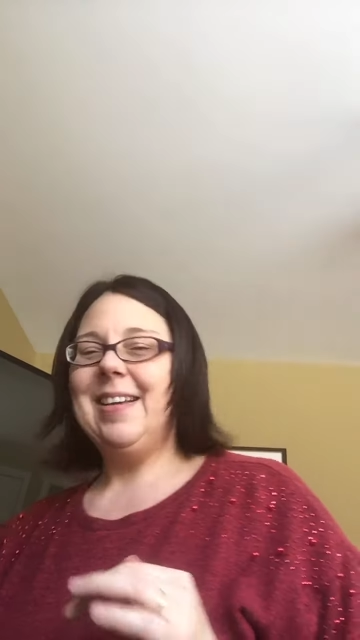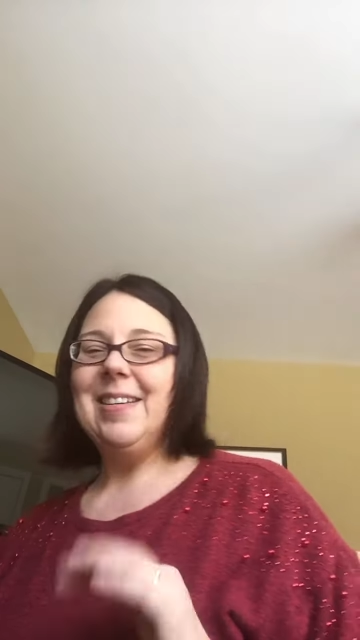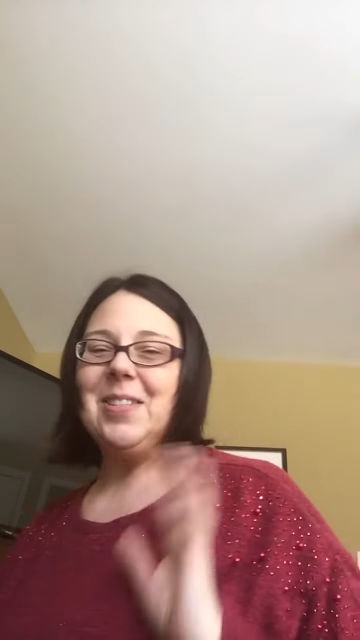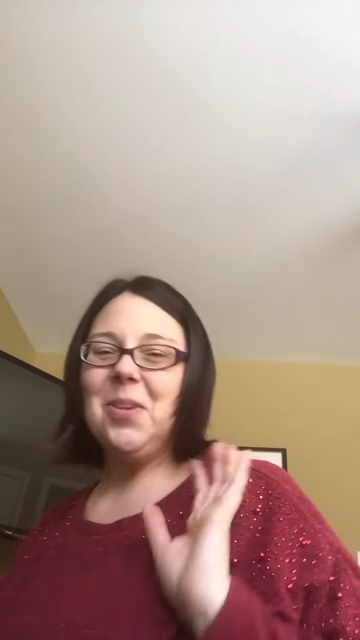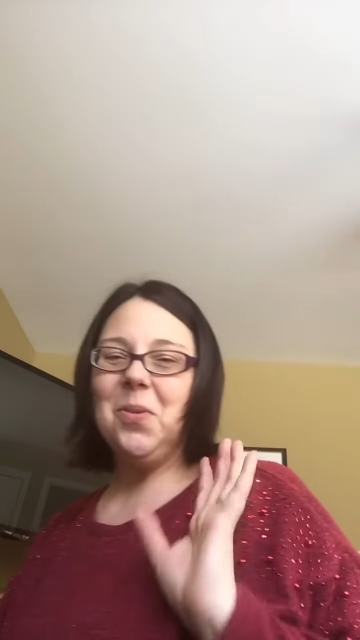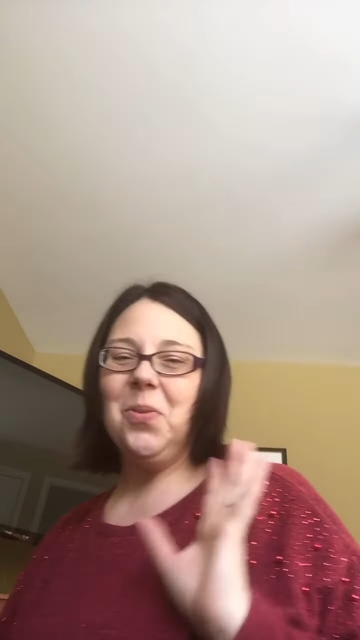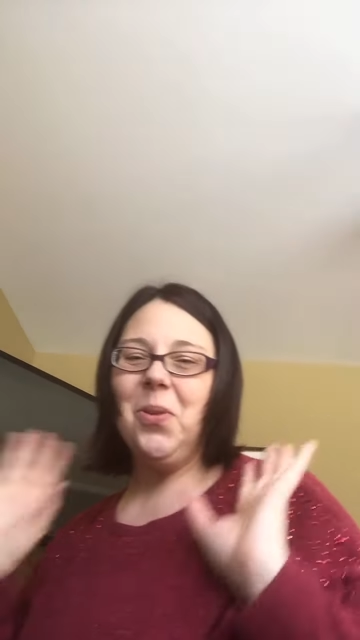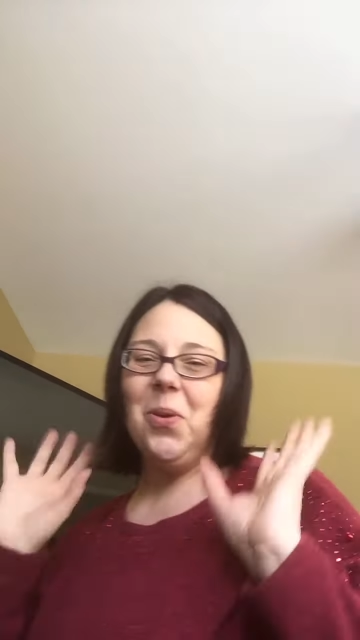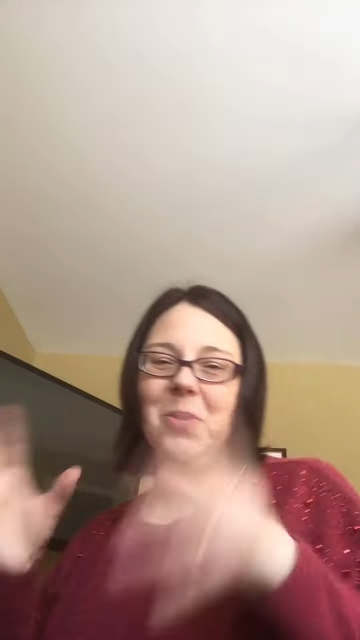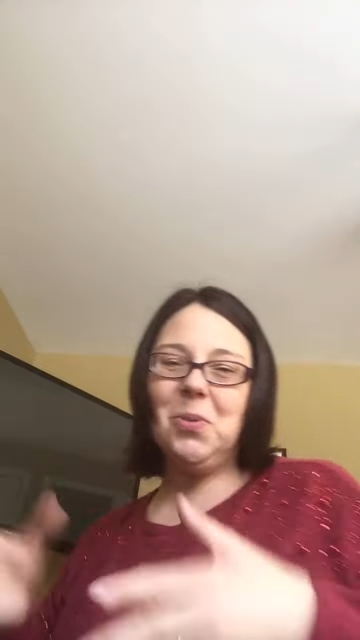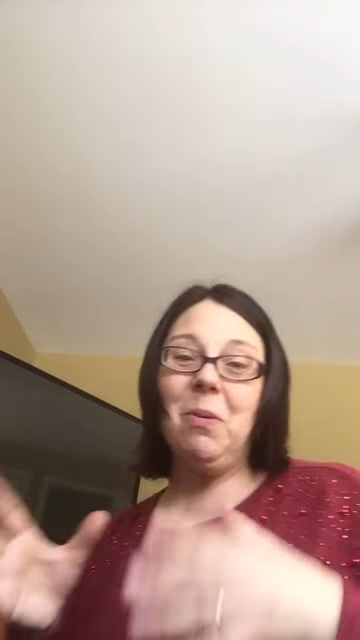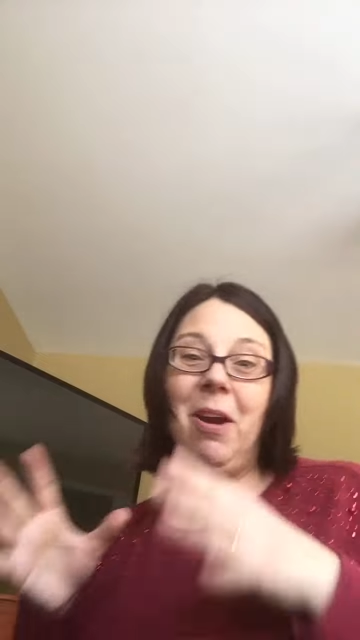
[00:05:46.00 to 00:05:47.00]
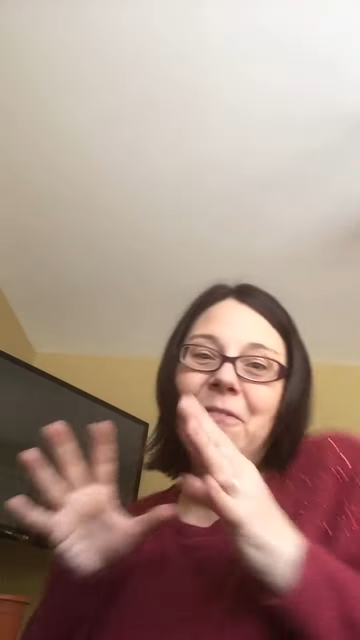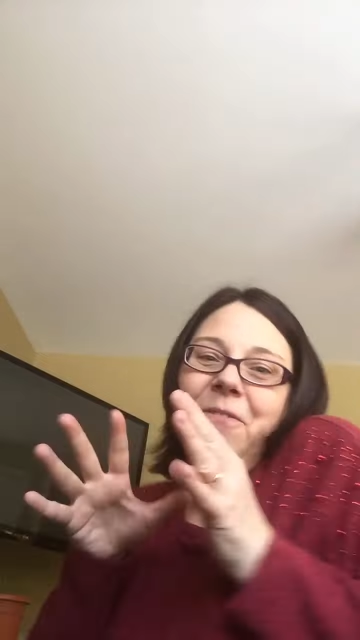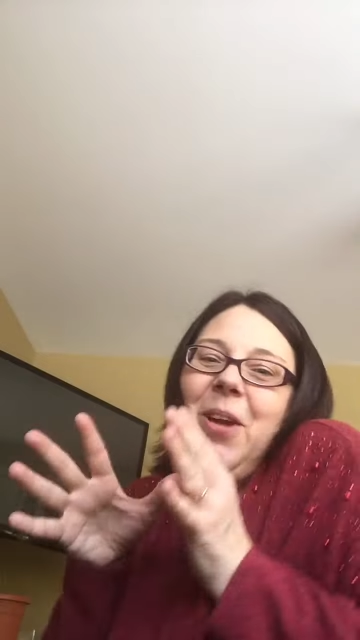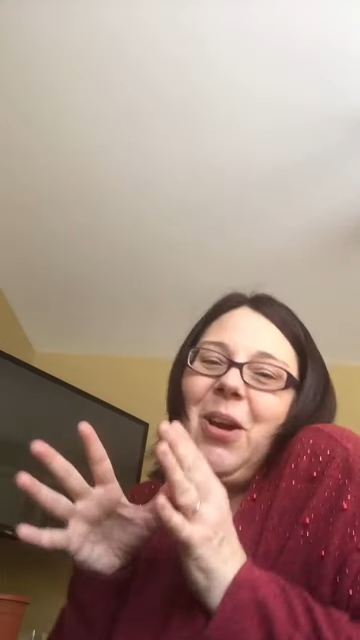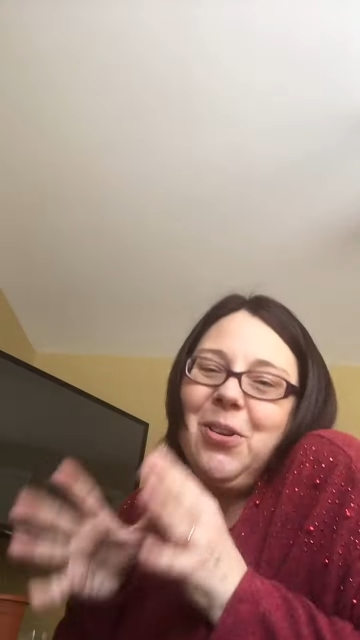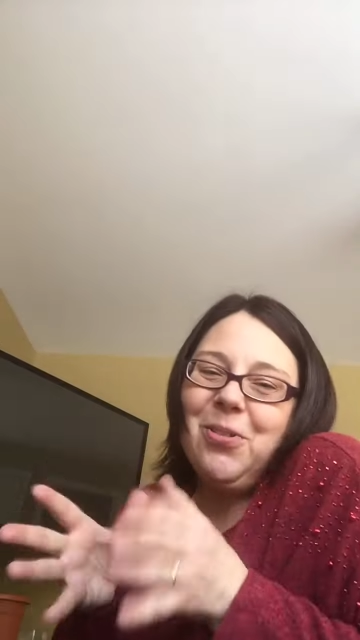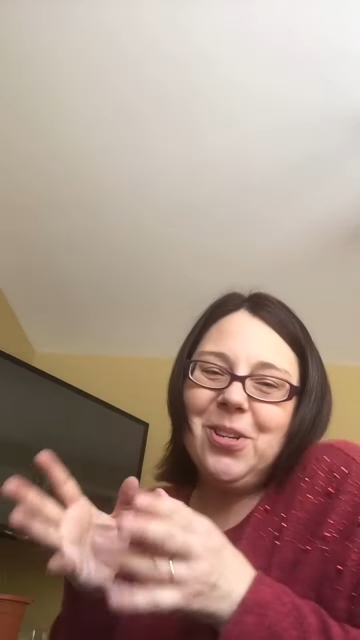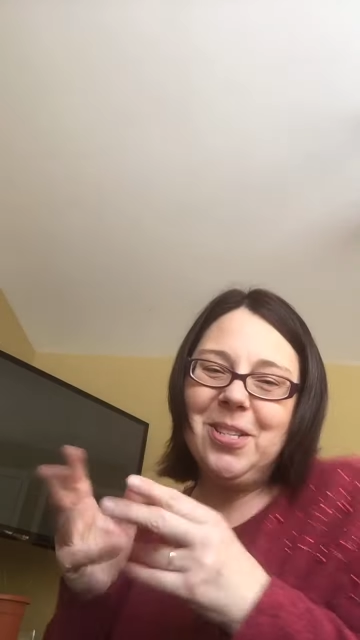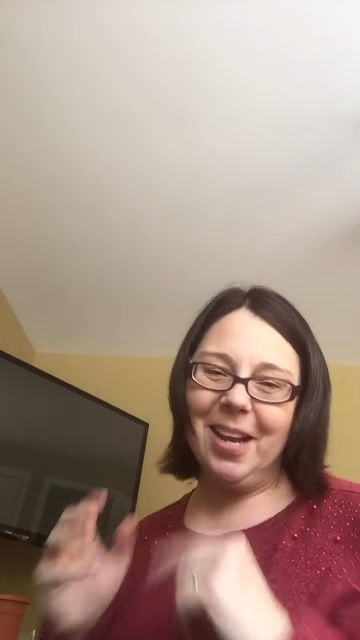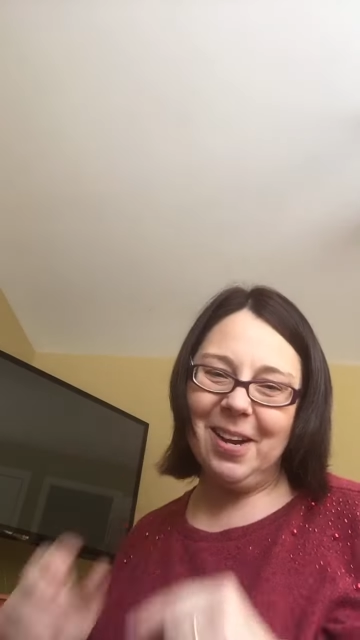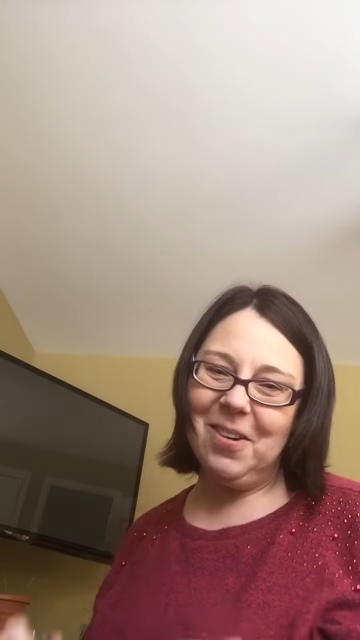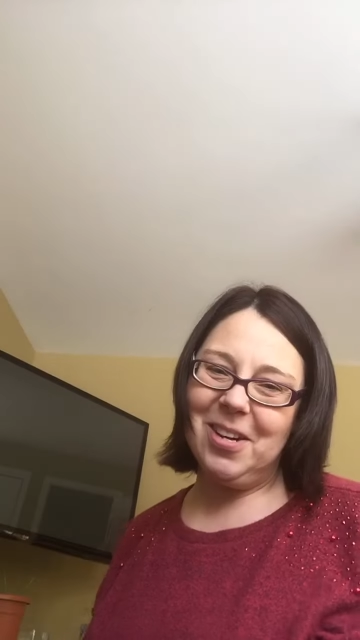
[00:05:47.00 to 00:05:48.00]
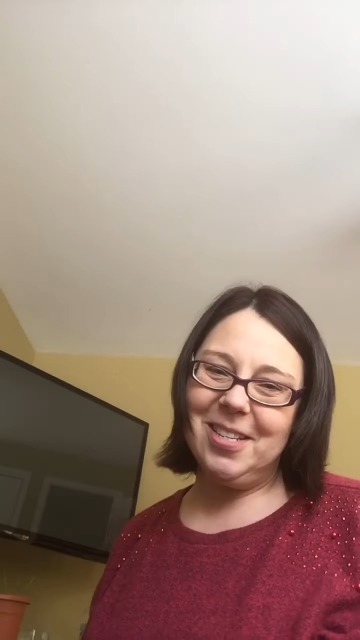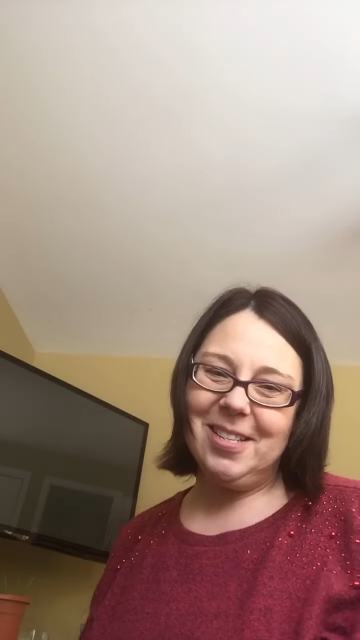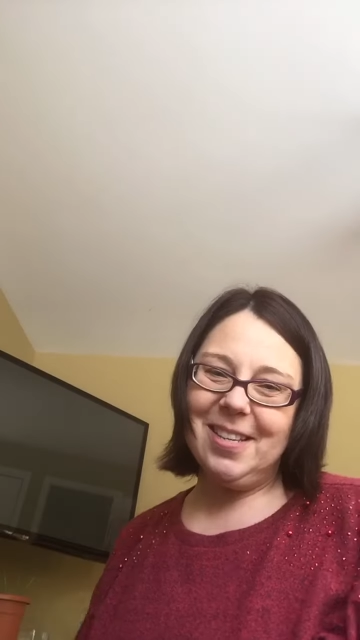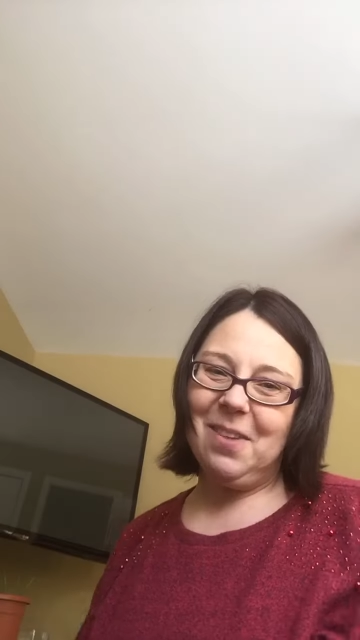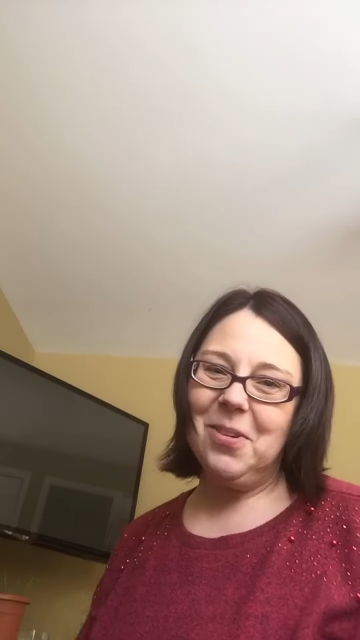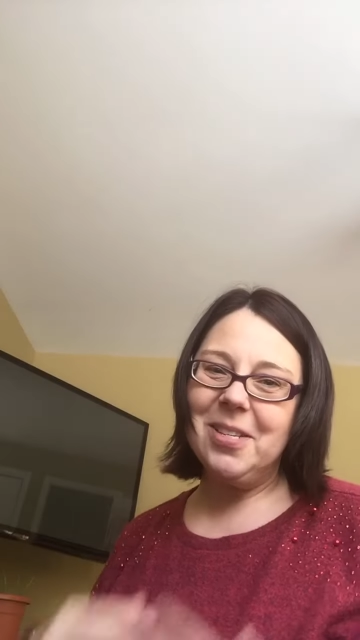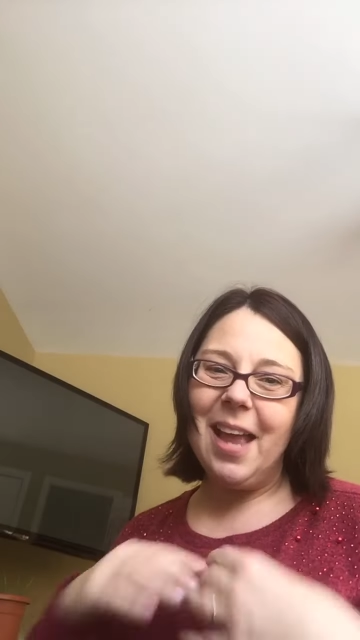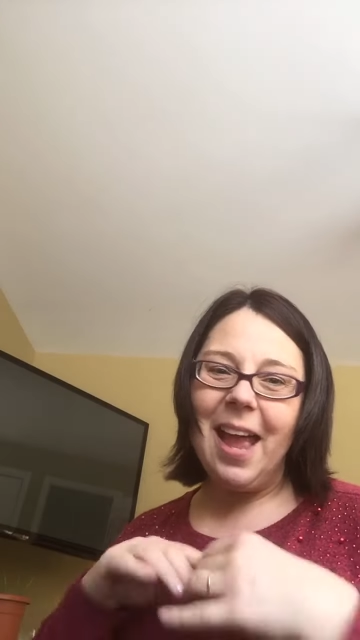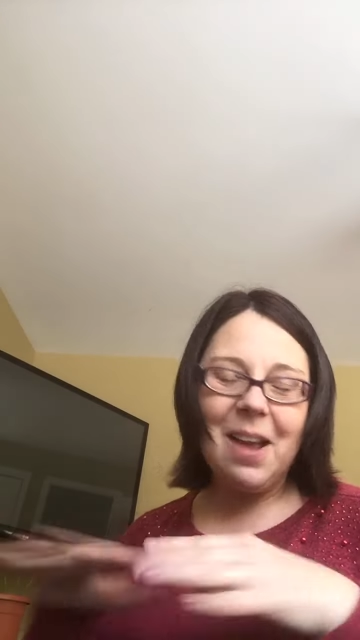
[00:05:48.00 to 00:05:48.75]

So those were our very first decorations that was